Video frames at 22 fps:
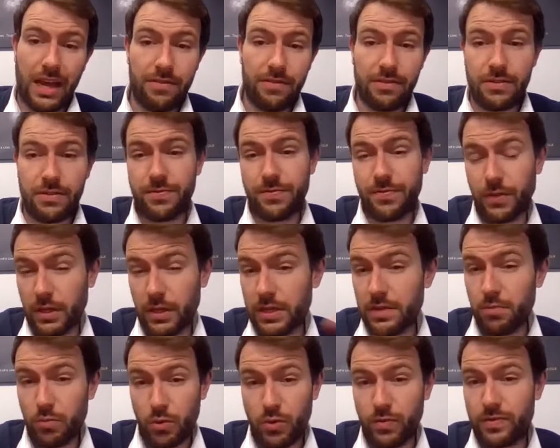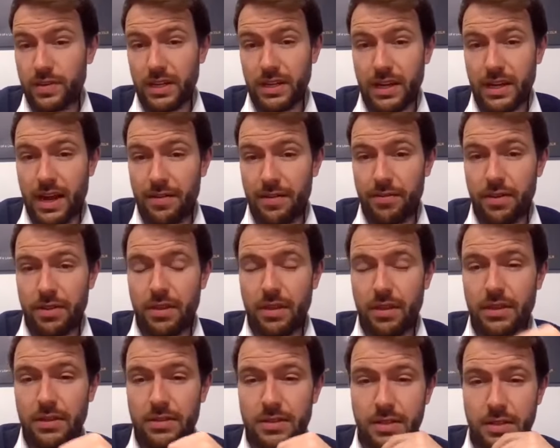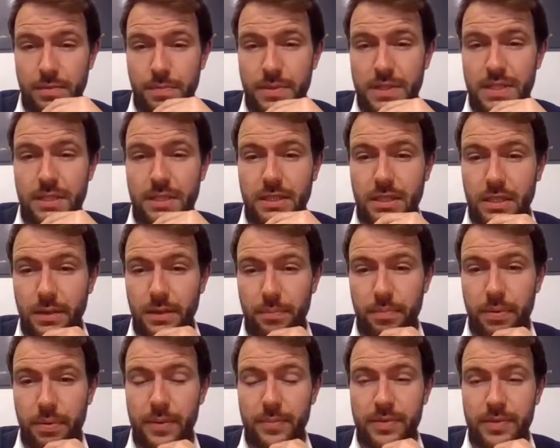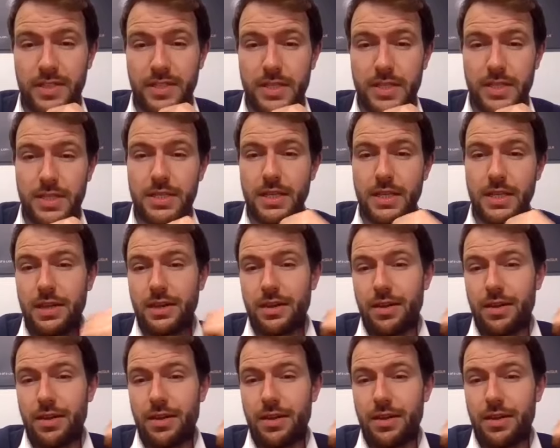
haven't fully moved in everything into the particular premises,